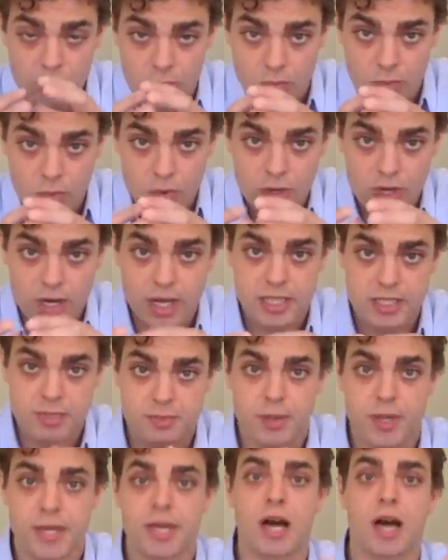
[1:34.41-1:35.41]
more like
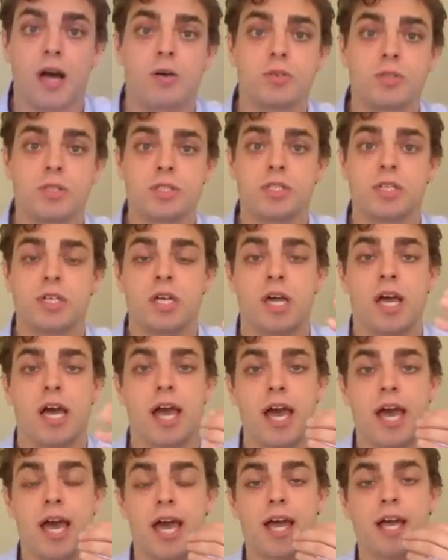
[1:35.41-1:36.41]
spread out,
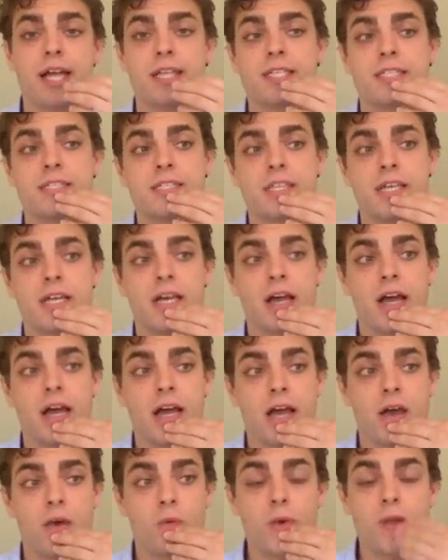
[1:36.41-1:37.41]
and
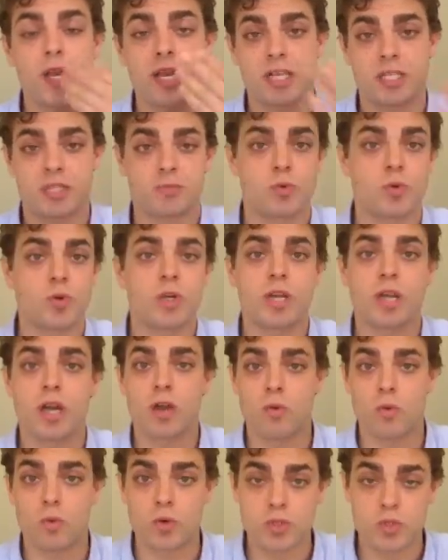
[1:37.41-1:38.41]
Williamsburg
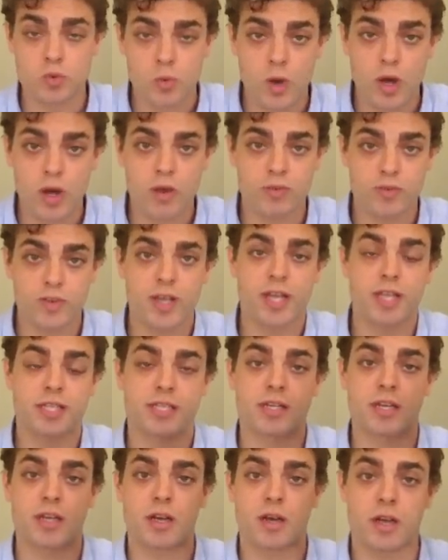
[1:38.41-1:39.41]
was one of that